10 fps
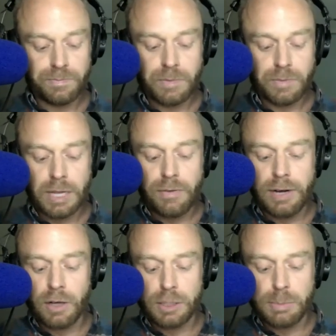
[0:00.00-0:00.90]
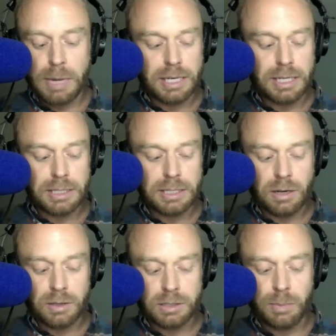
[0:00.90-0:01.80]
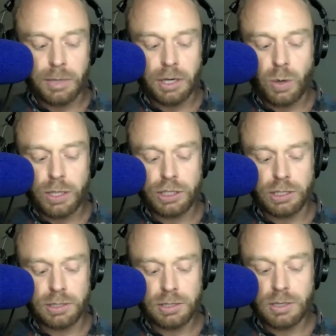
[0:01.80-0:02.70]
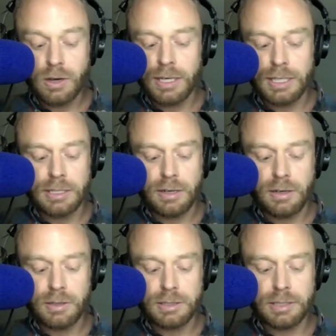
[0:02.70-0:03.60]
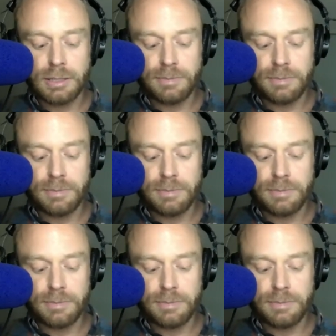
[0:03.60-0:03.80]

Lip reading: Then I realize Melanie is asking me a question I need to answer.